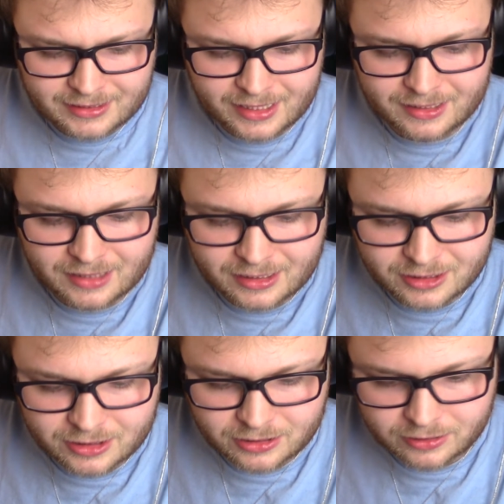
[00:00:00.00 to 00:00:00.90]
guess I'll
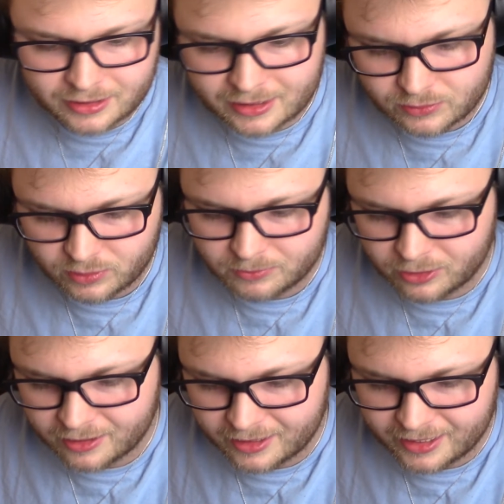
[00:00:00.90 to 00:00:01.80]
just show you guys one
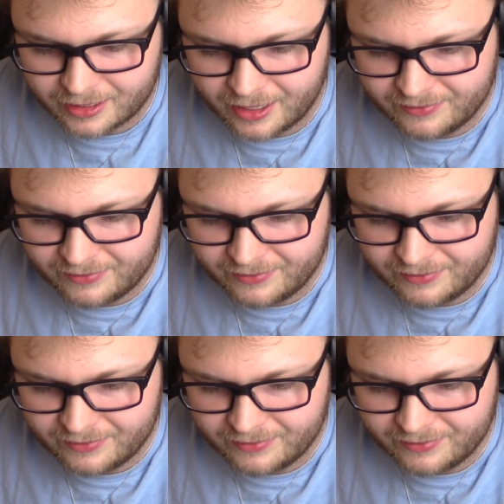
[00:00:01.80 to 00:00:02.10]
more thing.